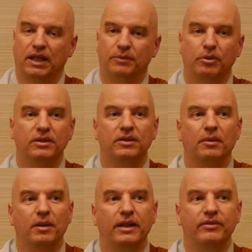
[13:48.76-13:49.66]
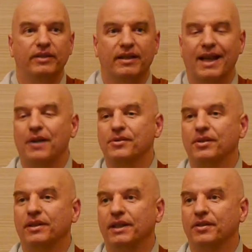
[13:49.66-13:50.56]
And Bodhidharma lived a
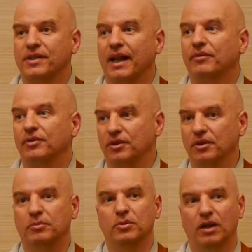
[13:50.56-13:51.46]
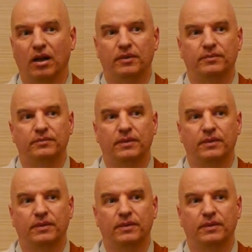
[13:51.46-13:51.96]
thousand years after the Buddha.